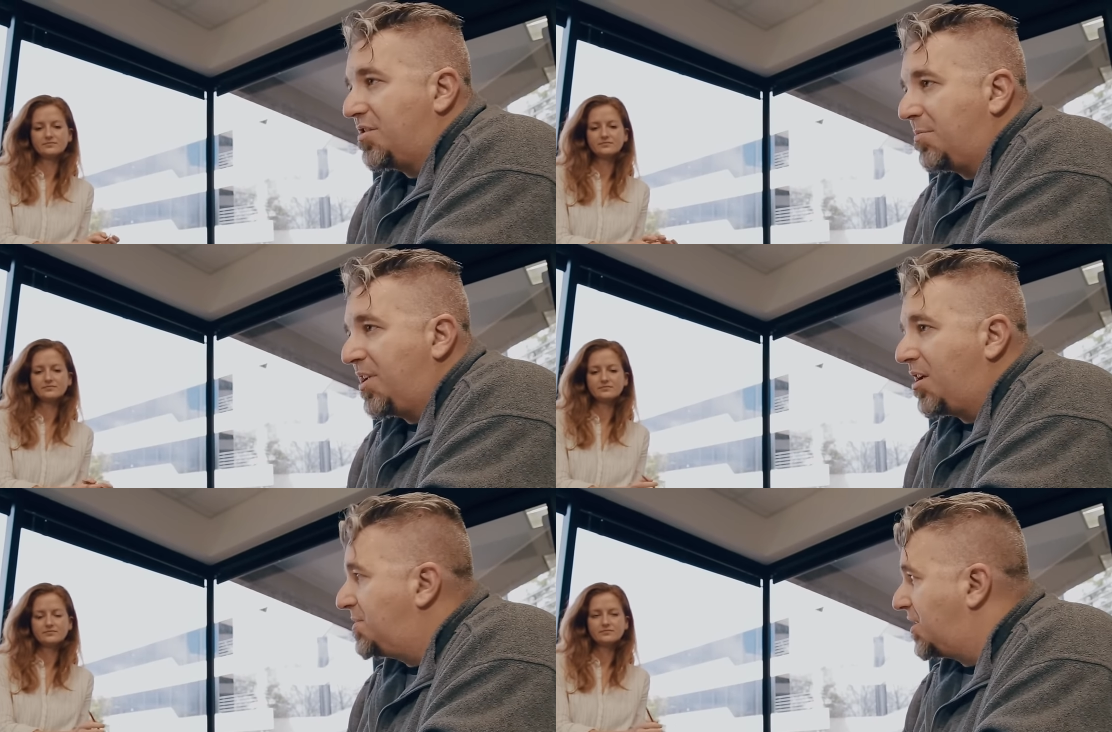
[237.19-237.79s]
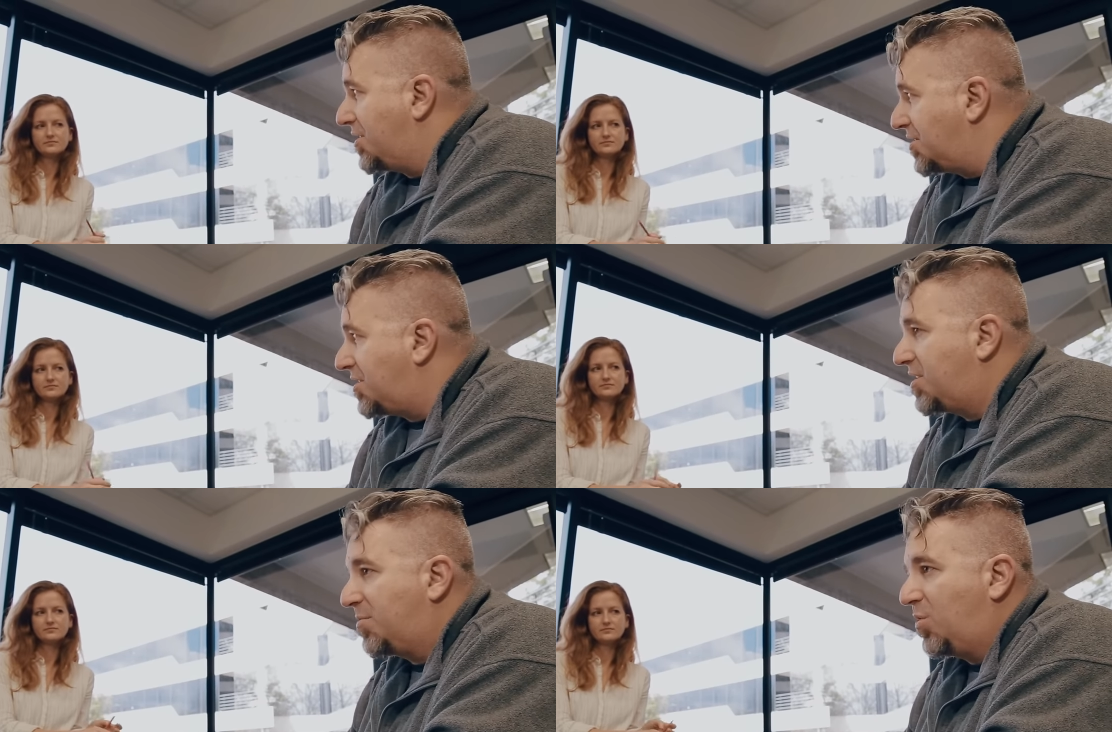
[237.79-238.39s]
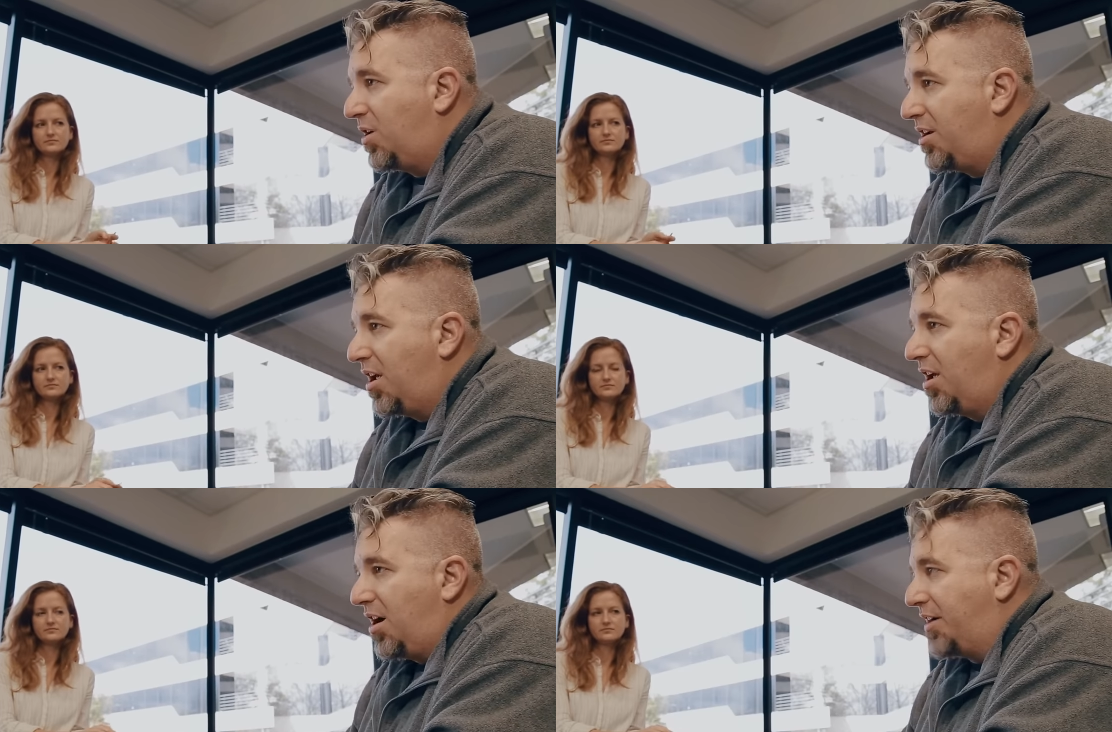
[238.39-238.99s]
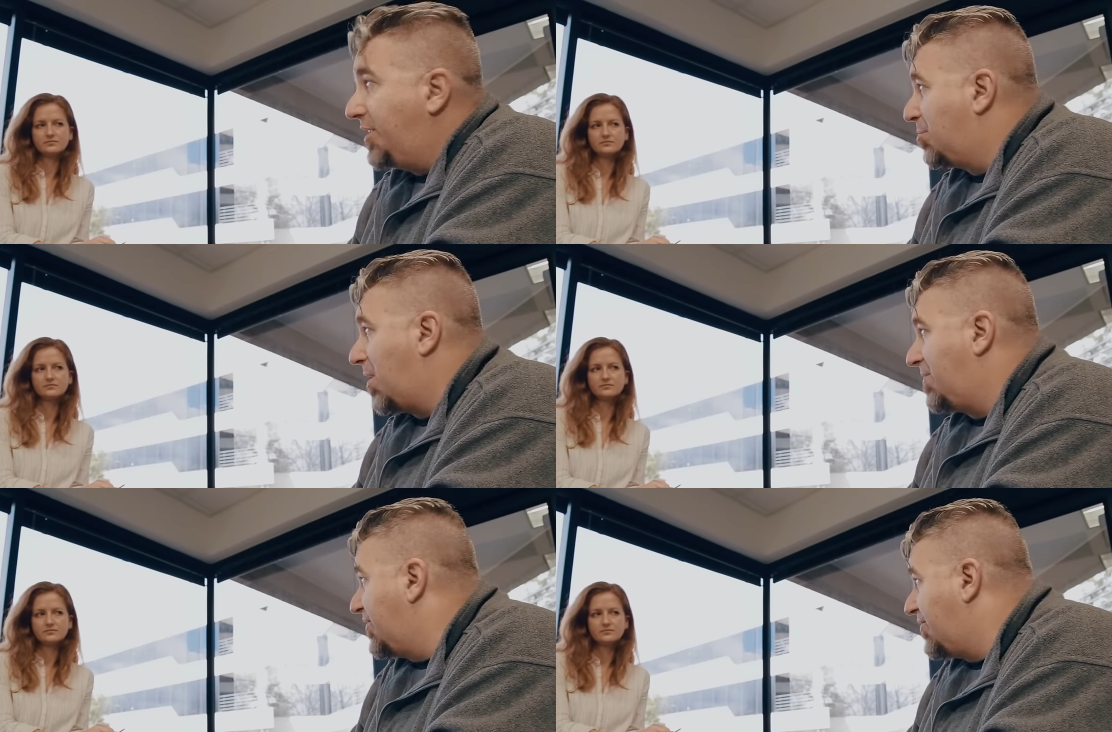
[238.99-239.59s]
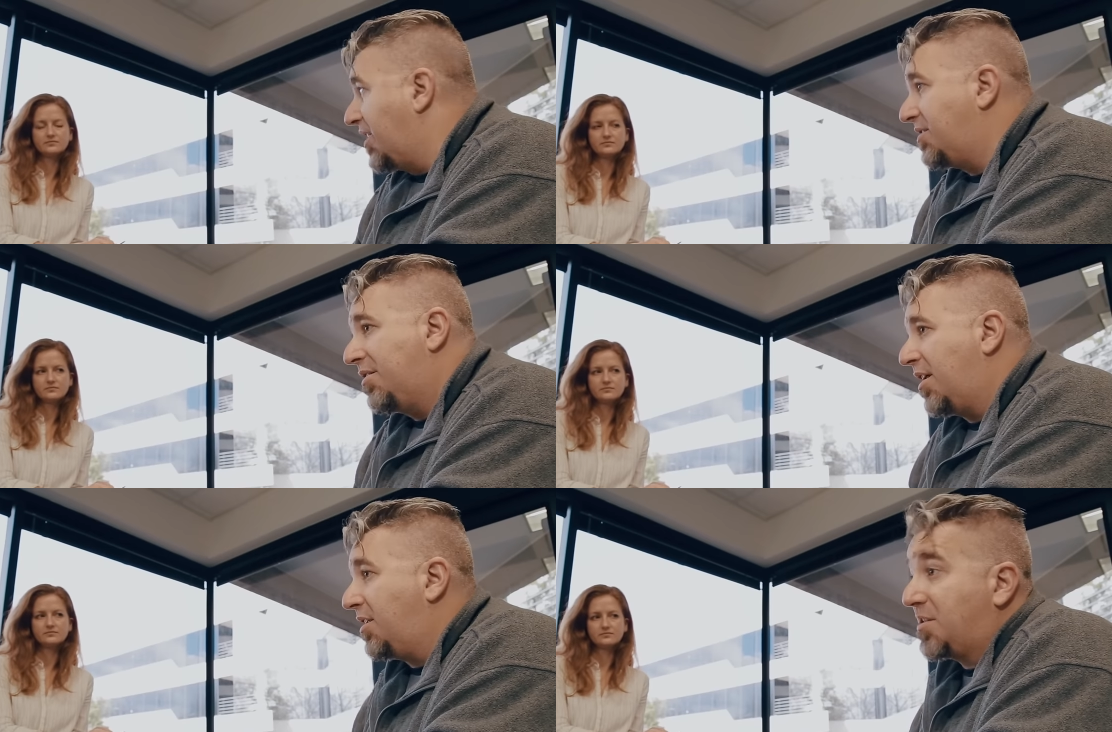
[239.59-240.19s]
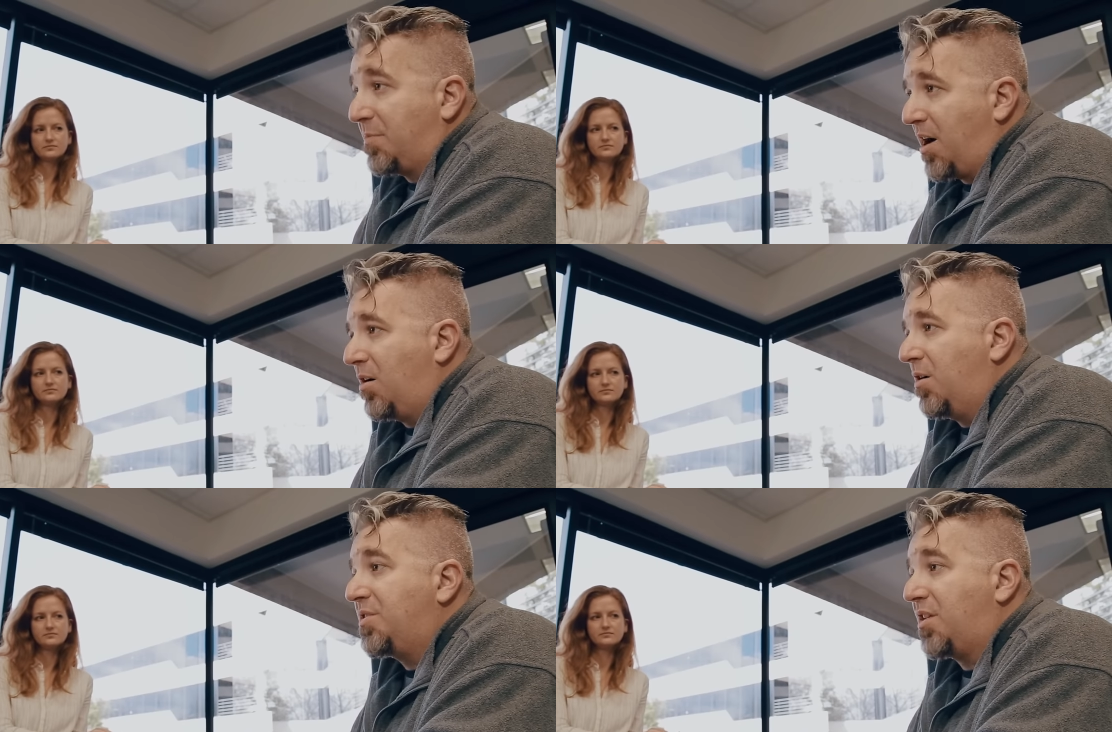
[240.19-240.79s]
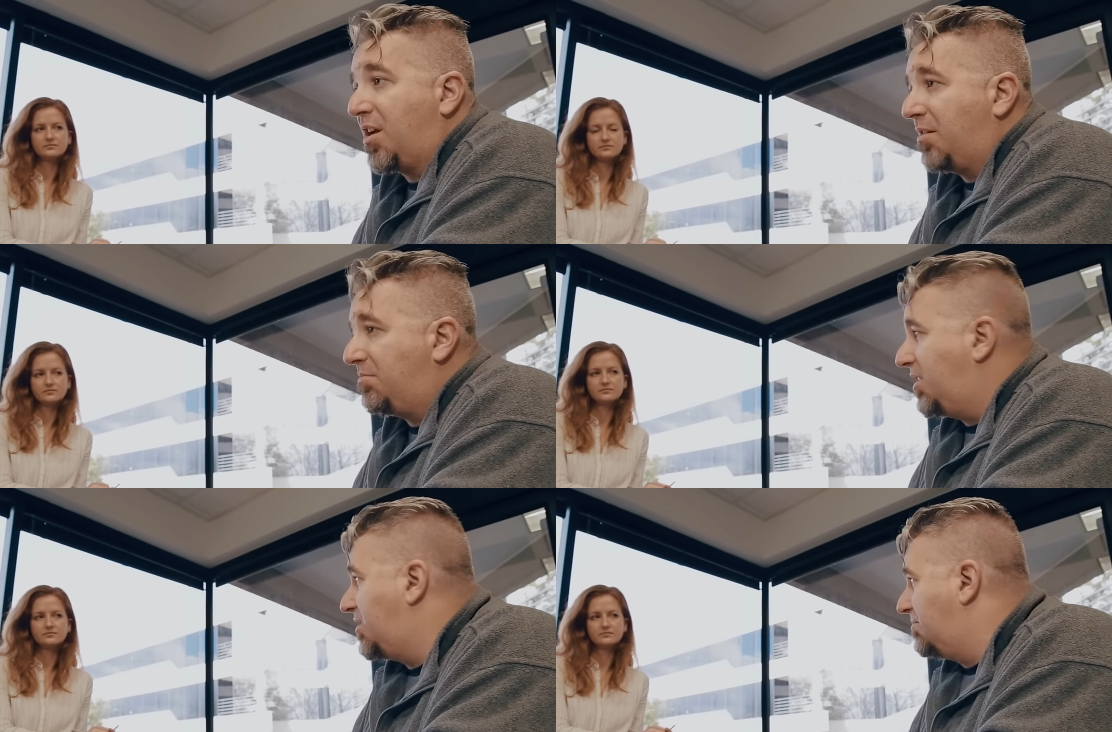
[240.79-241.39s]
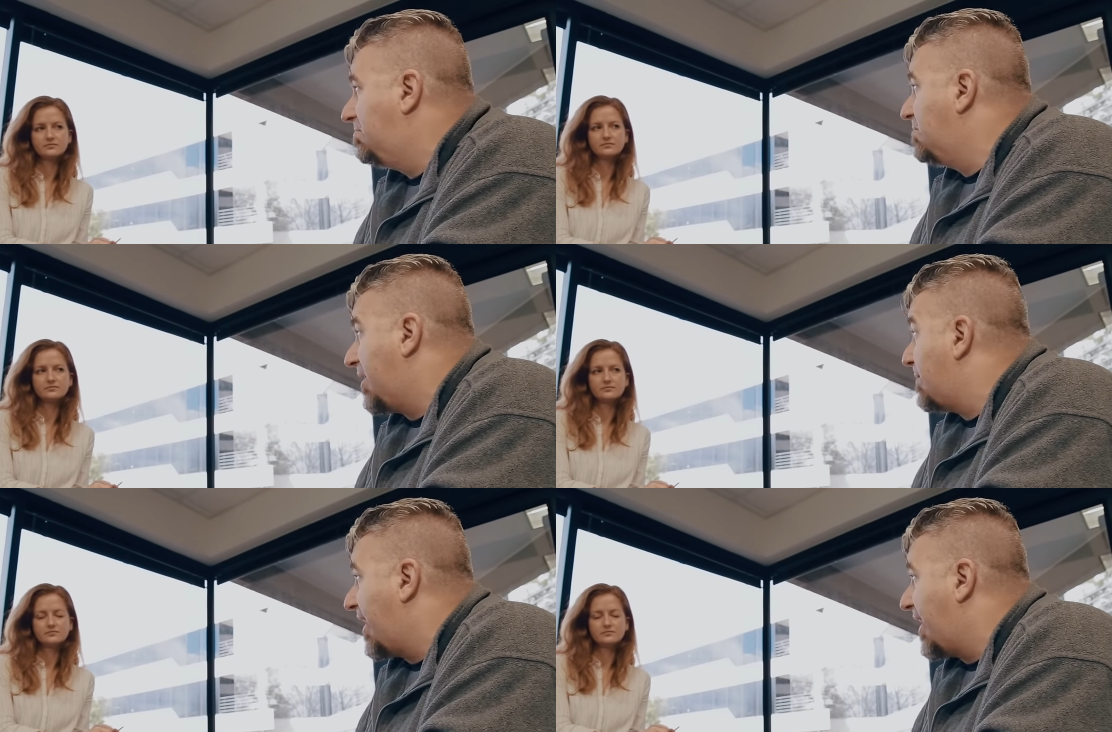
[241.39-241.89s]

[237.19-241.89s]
Speaker 1: Somebody comes in, I just need some wood, I need to prep for the fight tonight, I need some arrows, and I need to make a